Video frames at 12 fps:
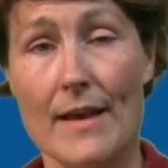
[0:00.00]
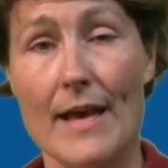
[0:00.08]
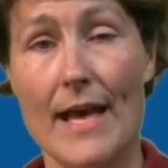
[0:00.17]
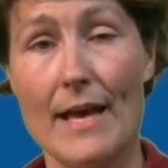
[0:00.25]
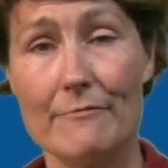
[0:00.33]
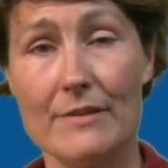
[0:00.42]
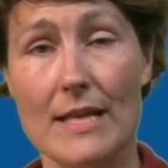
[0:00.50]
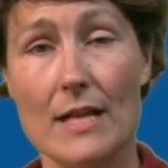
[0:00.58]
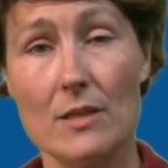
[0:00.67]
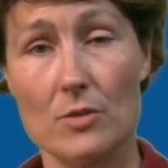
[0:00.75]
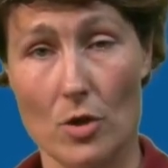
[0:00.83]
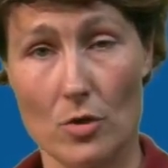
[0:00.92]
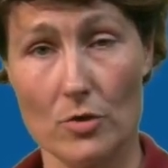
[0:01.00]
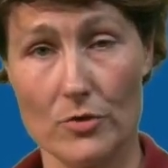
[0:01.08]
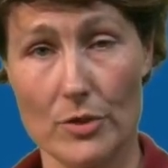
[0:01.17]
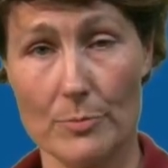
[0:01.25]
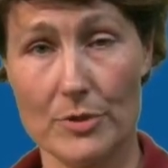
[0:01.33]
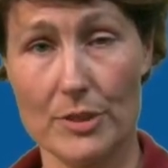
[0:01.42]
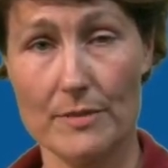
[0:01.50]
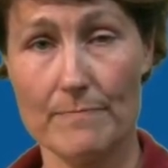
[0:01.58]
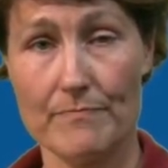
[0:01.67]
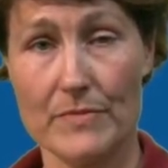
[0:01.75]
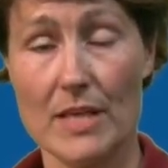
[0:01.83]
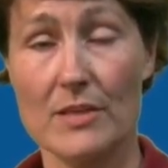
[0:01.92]
Heavy alcohol consumption
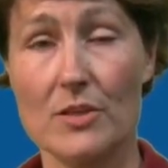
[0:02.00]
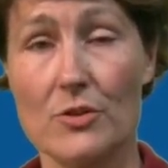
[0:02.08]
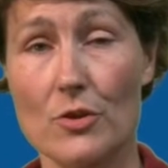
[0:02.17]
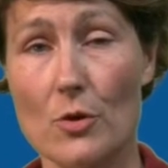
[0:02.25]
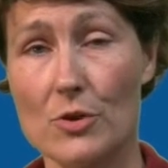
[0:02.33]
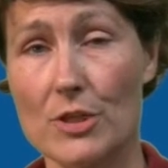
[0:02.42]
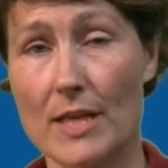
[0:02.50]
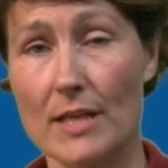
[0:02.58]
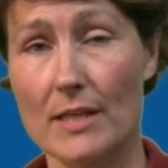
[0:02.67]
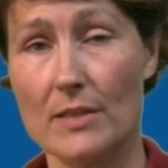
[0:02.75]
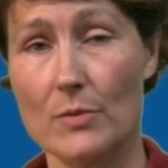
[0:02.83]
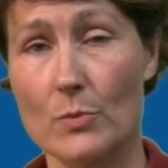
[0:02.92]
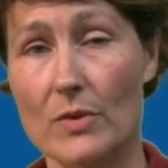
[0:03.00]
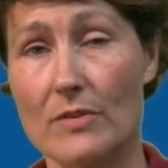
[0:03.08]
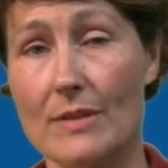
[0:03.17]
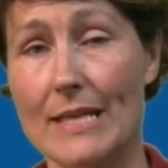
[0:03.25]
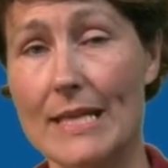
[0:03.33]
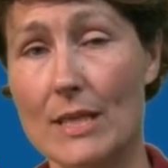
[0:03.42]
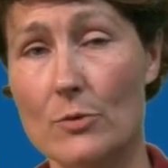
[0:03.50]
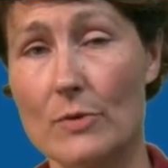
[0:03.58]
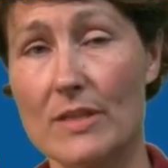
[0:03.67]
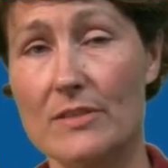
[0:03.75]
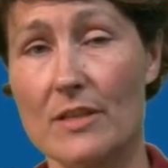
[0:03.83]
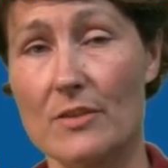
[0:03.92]
is associated with an
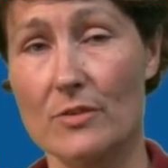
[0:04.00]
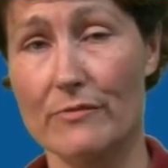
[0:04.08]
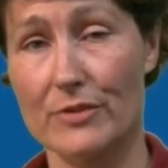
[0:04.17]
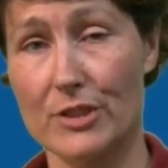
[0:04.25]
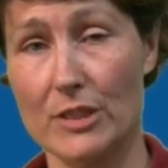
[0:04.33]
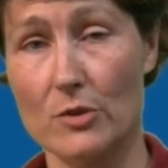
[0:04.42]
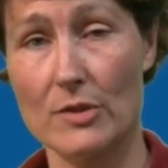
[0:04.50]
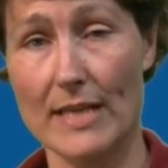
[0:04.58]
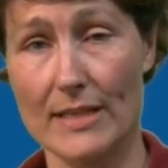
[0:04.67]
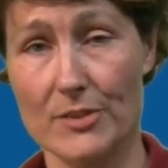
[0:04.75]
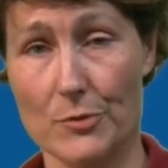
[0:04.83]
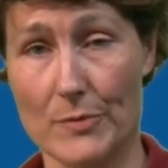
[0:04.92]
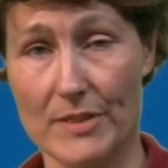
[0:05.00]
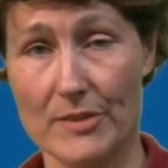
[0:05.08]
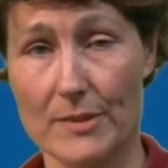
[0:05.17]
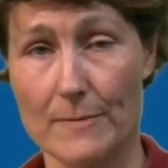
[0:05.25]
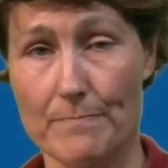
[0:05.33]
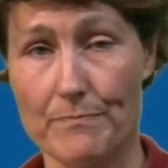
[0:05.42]
increased esophageal cancer risk.